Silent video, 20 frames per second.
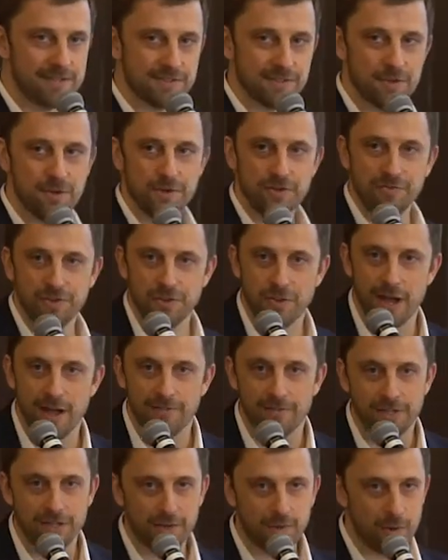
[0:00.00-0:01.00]
So, if you
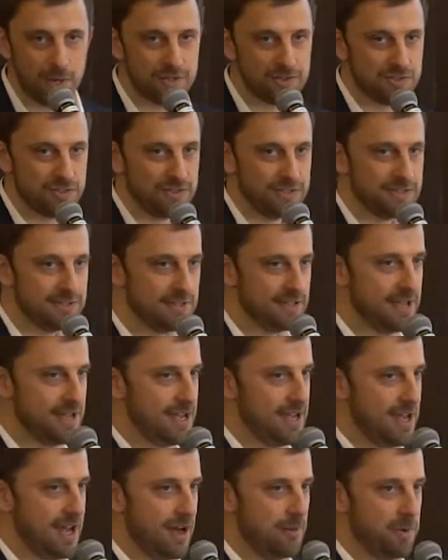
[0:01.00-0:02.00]
have any questions
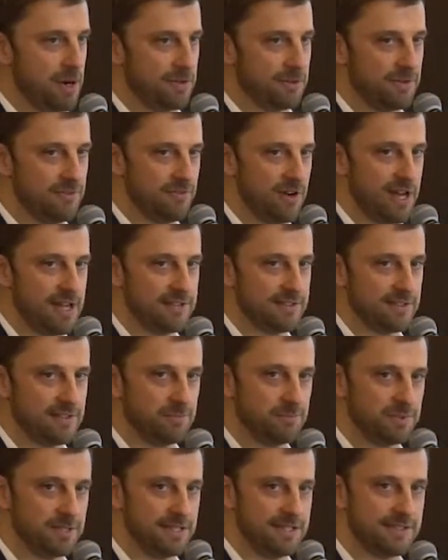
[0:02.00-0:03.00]
about
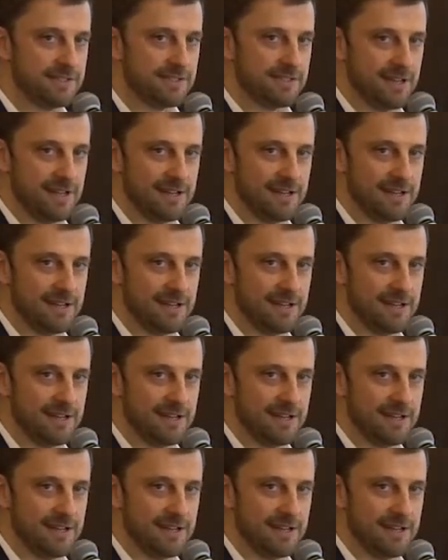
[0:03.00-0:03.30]
advising, please.